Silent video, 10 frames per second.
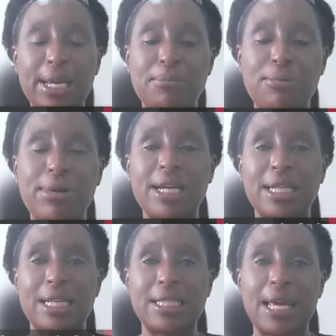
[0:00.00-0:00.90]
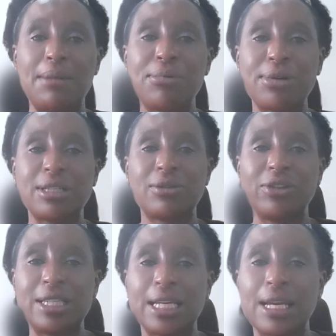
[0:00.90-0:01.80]
in pregnant and
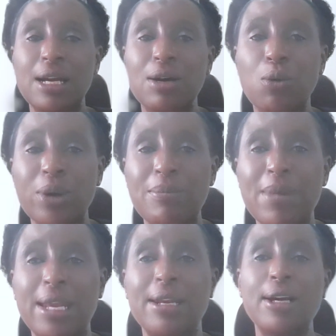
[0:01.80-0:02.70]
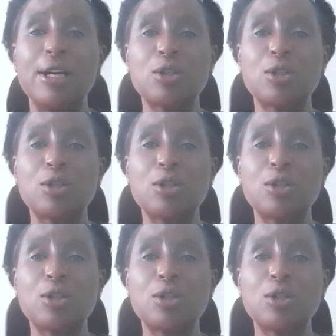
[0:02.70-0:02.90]
breastfeeding women.